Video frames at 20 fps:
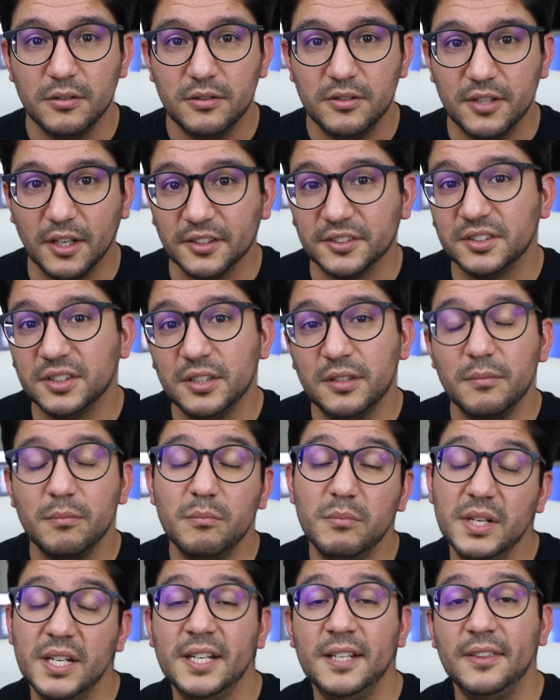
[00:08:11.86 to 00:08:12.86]

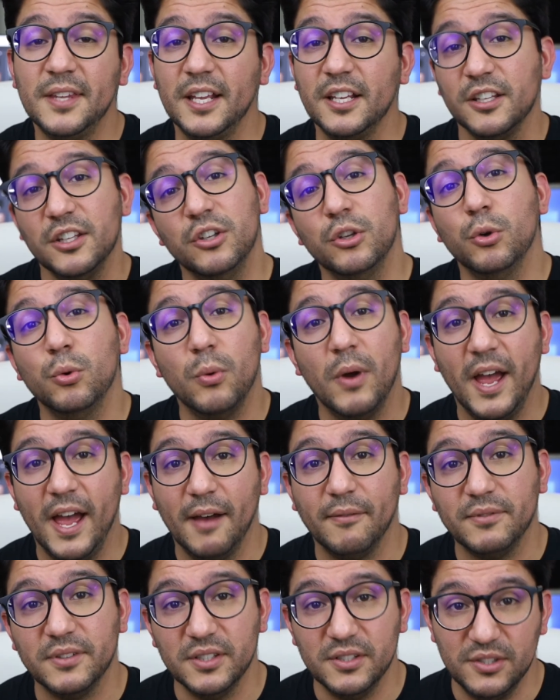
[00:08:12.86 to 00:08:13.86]
doesn't mean that you
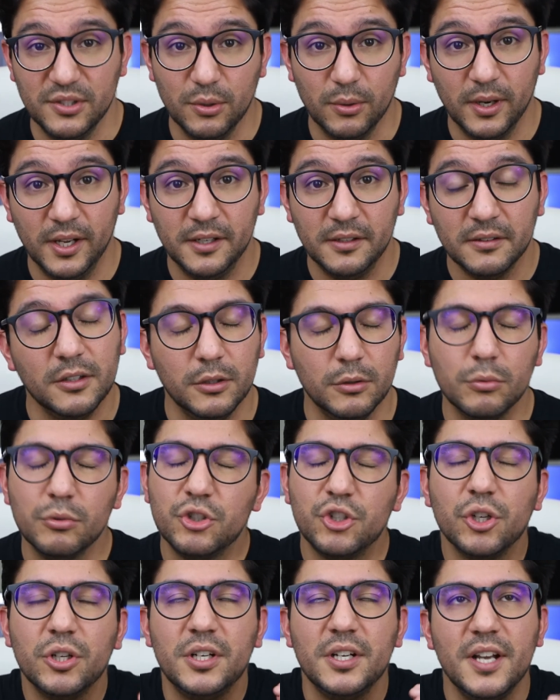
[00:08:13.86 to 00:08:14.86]
have to do it. You
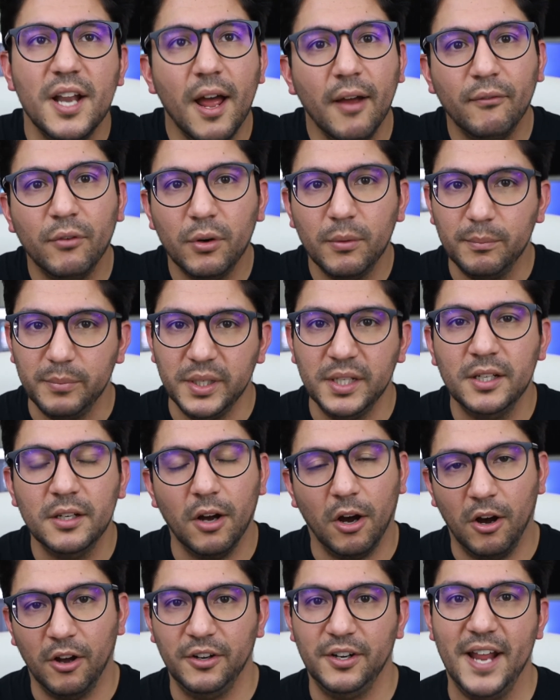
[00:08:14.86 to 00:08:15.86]
should never
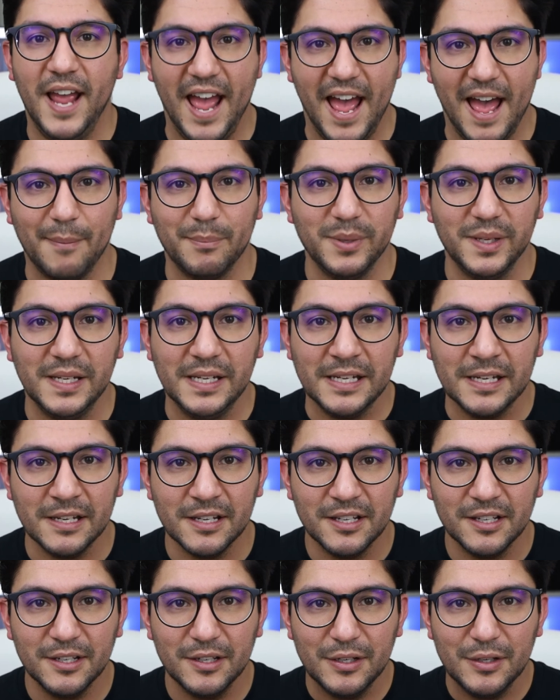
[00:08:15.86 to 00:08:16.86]
be unhappy
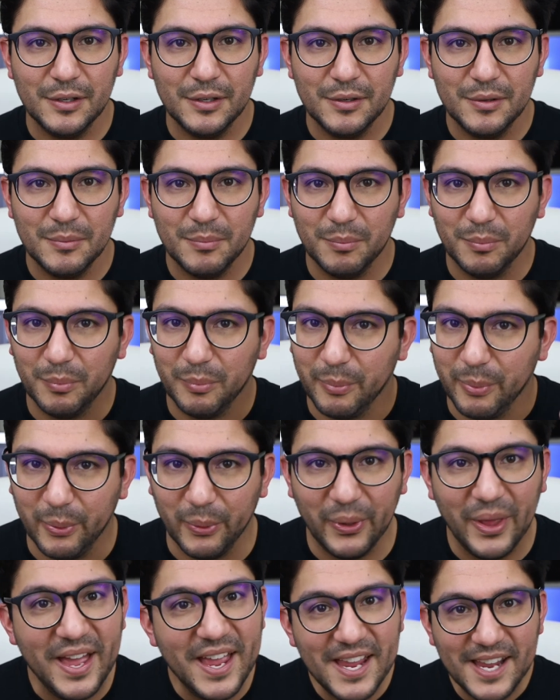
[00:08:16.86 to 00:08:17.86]

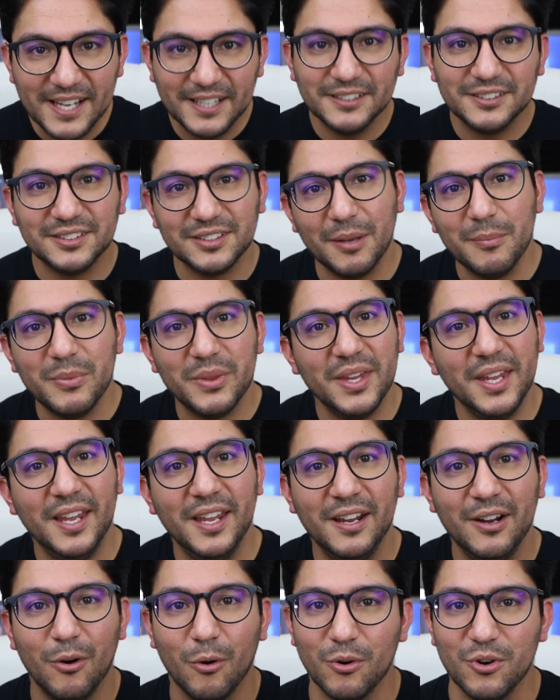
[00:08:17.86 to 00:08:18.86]
playing
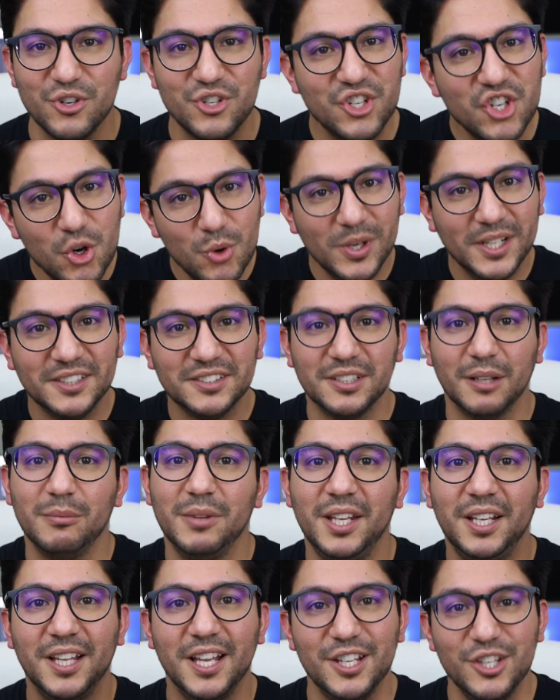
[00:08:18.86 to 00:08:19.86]
something or doing
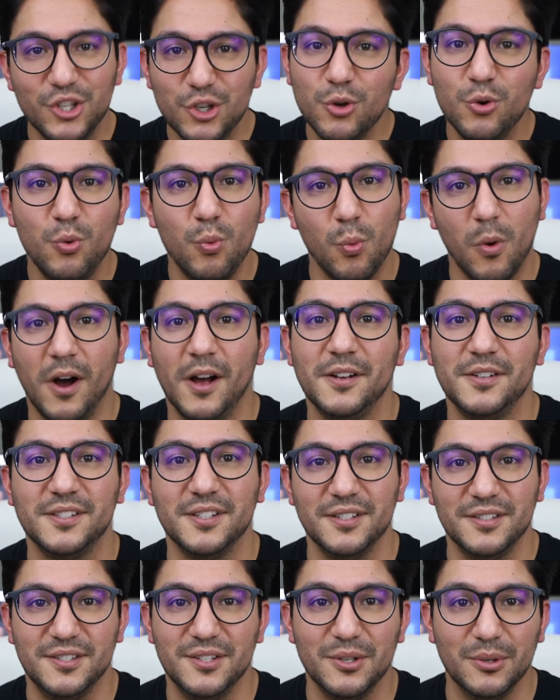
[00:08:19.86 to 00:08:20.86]
something that you want
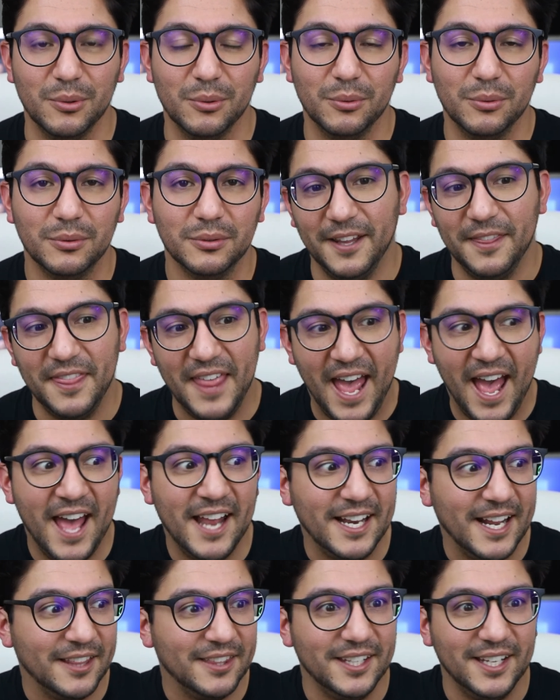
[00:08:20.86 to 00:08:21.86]
to do. And
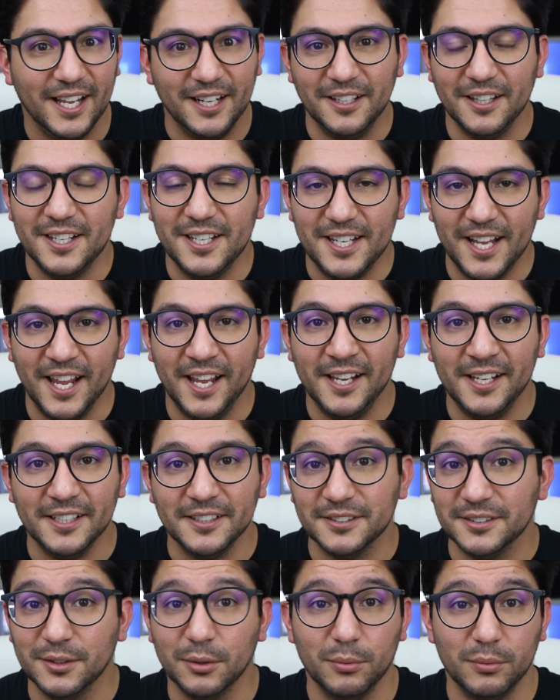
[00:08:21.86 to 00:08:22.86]
that, at the end of the day,
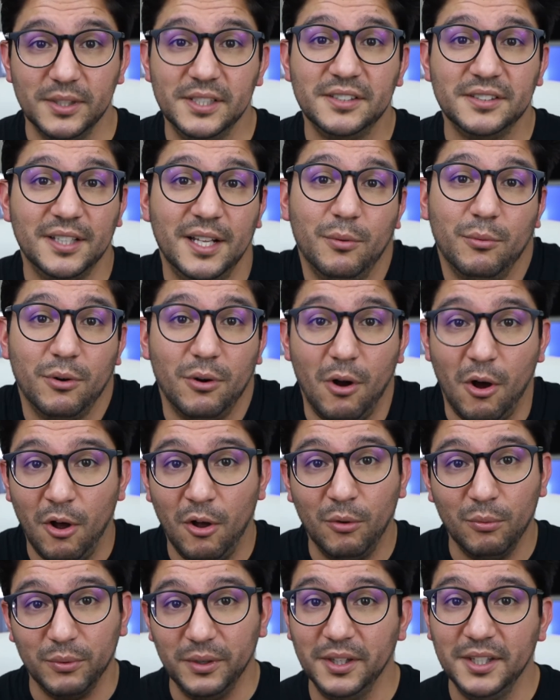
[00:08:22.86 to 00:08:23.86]
is the reason that we're
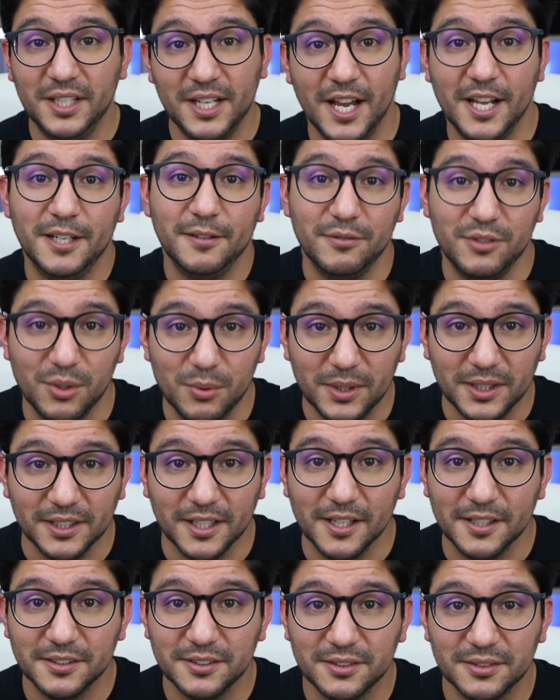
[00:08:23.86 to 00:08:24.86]
all really kind of
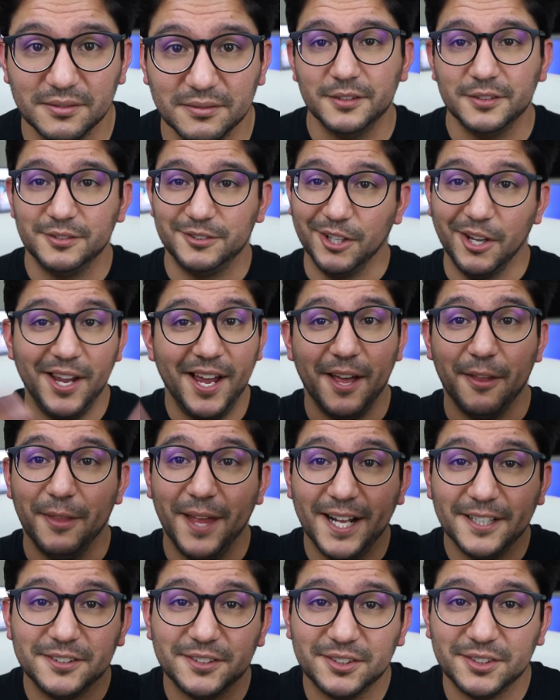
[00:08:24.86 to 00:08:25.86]
doing this. So yeah,
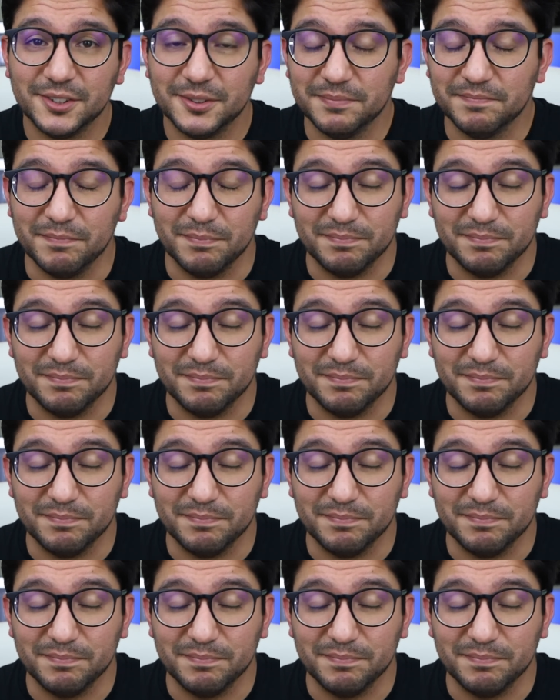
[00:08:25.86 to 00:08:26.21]
that's